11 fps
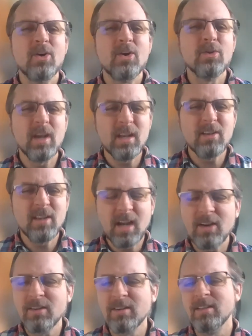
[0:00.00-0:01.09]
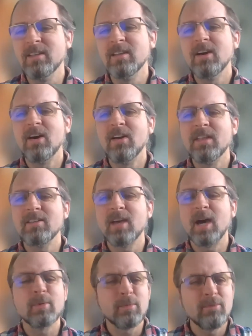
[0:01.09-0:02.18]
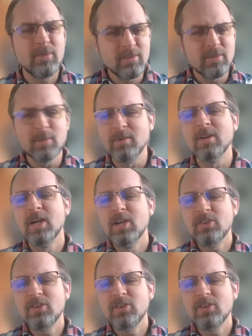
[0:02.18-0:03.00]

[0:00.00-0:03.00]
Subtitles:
although not entirely on that topic, but very similar.